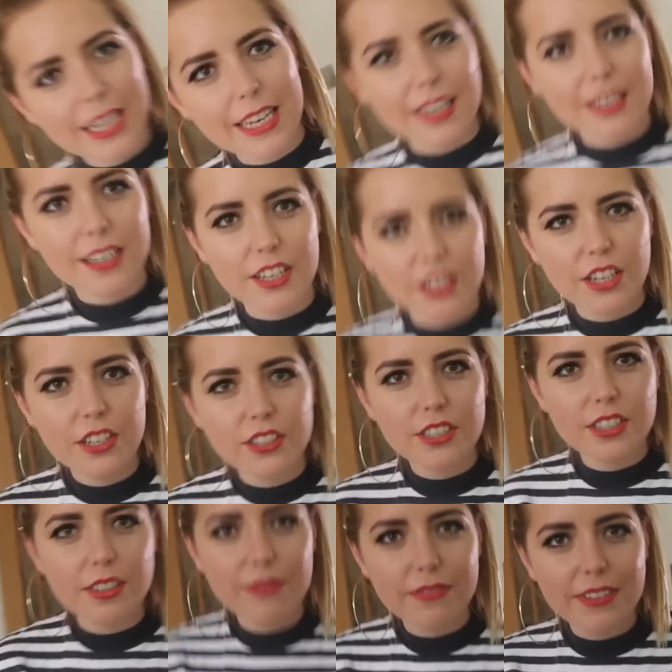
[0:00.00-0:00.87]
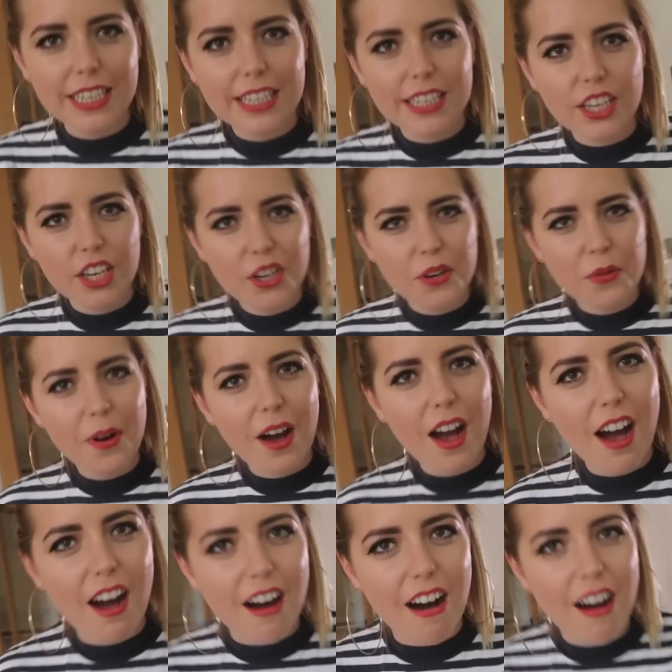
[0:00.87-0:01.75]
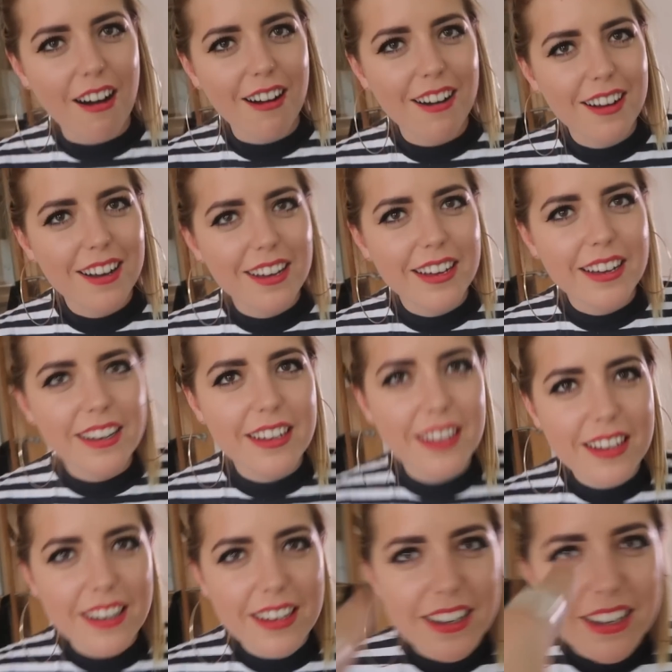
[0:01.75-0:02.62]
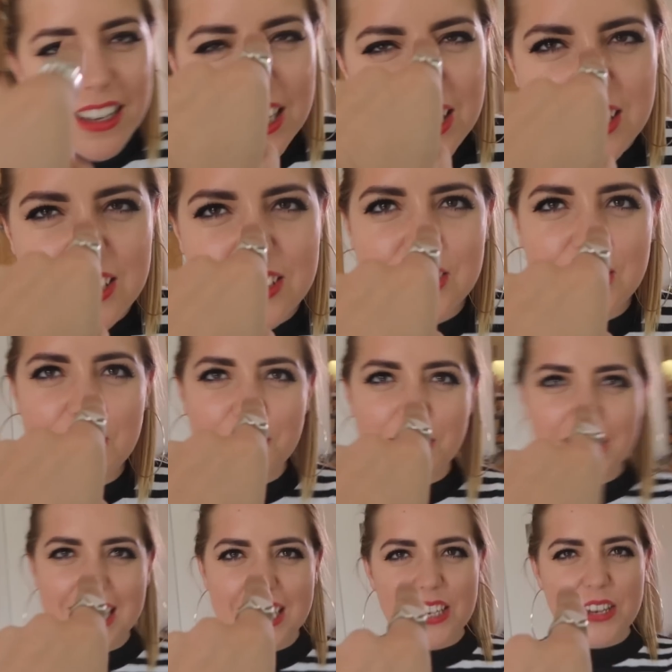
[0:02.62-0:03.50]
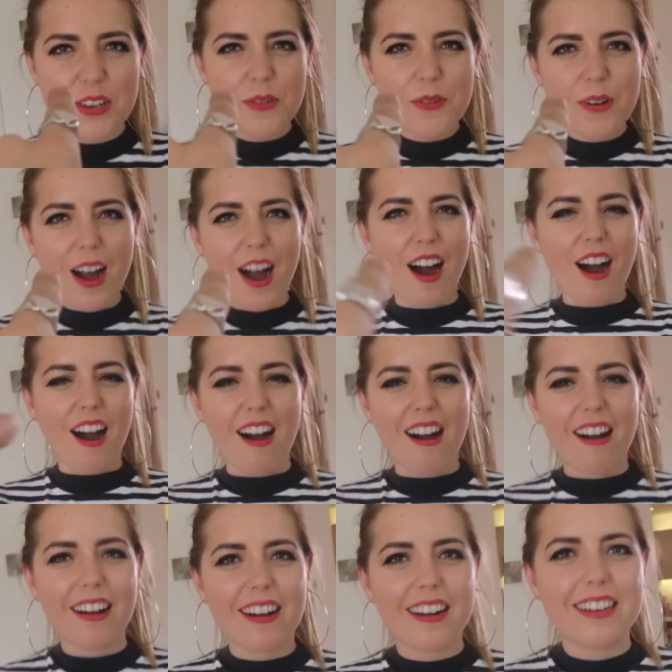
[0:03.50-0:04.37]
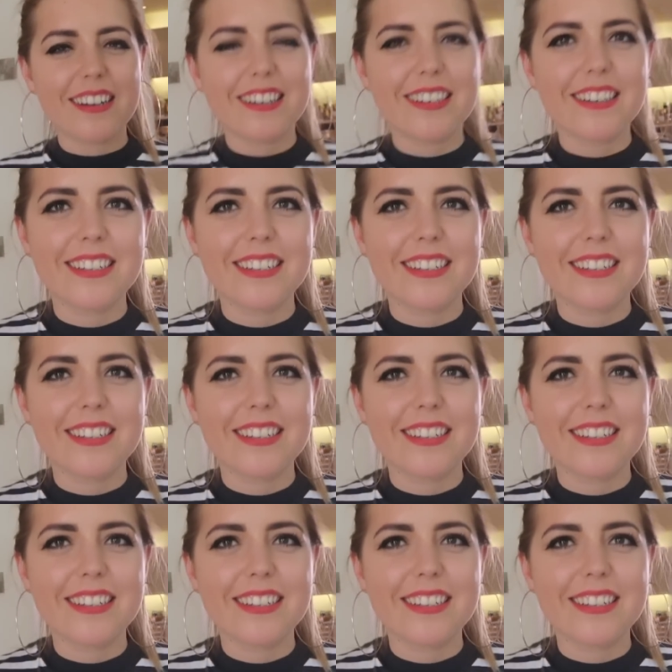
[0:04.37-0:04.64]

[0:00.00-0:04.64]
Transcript: Did you? Oh, I've been gymming for 6 weeks, nearly. Did you